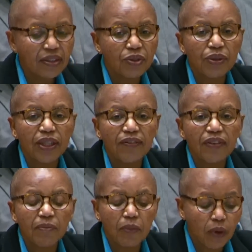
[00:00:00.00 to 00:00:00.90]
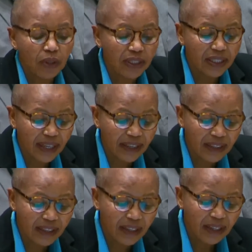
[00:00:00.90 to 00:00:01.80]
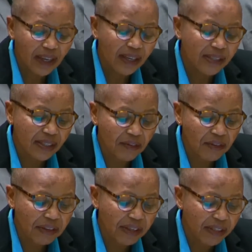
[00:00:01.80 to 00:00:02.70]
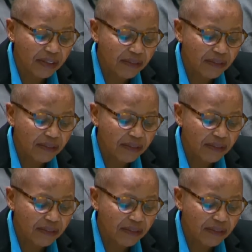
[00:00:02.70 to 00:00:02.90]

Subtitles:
to even more death and suffering.